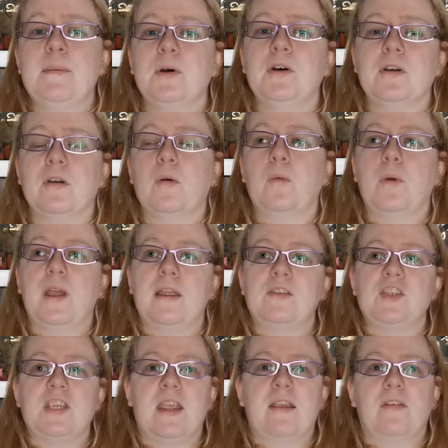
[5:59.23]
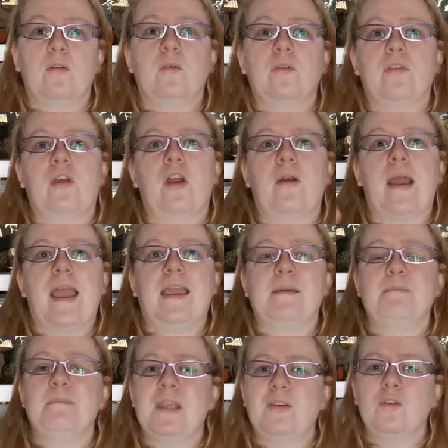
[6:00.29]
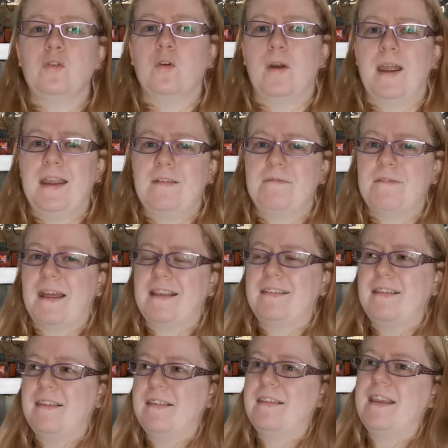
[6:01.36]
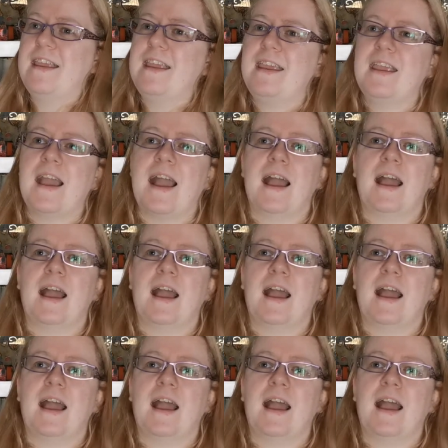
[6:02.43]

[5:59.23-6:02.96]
ebook, which is also a middle grade fantasy